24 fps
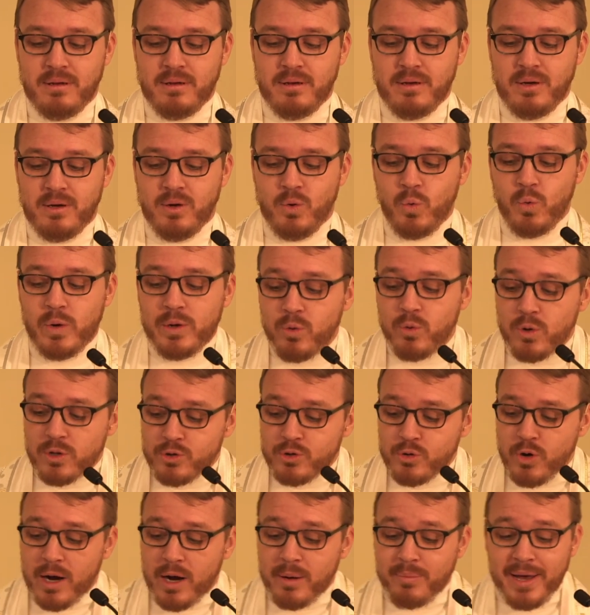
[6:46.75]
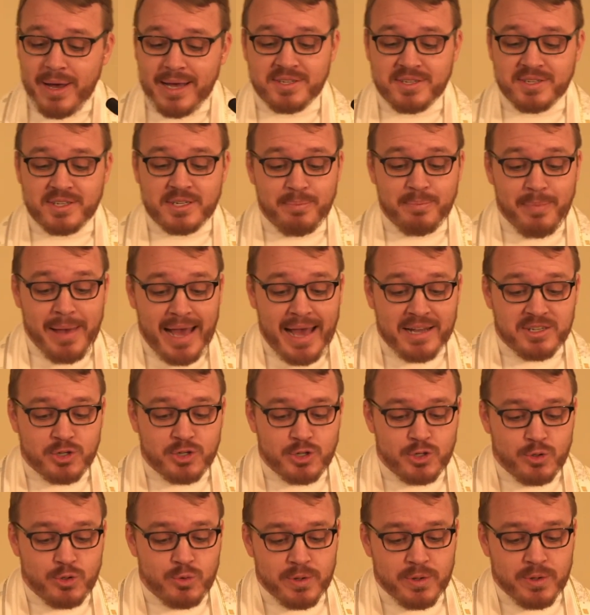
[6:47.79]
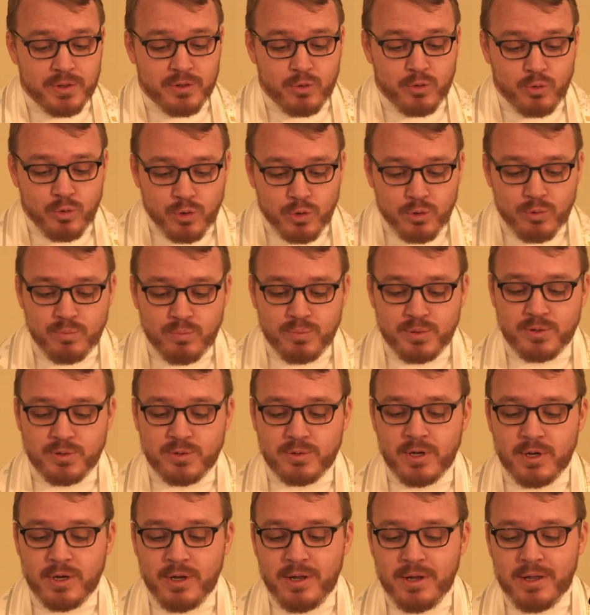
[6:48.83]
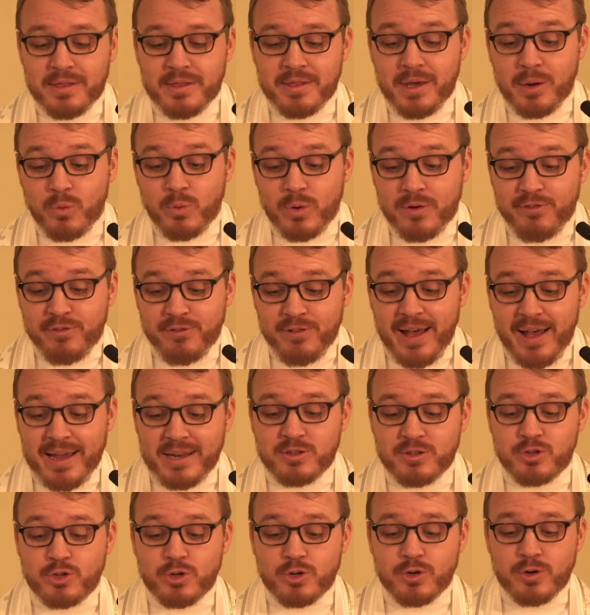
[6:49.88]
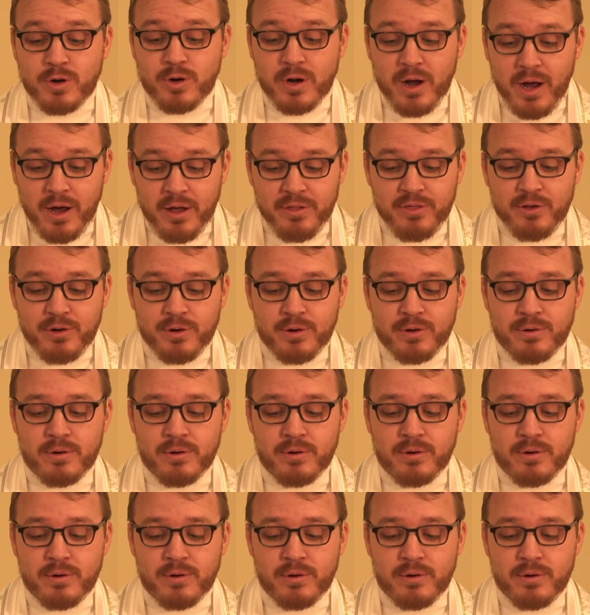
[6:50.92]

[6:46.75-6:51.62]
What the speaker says: We will do our best to match you with groups that reflect your other,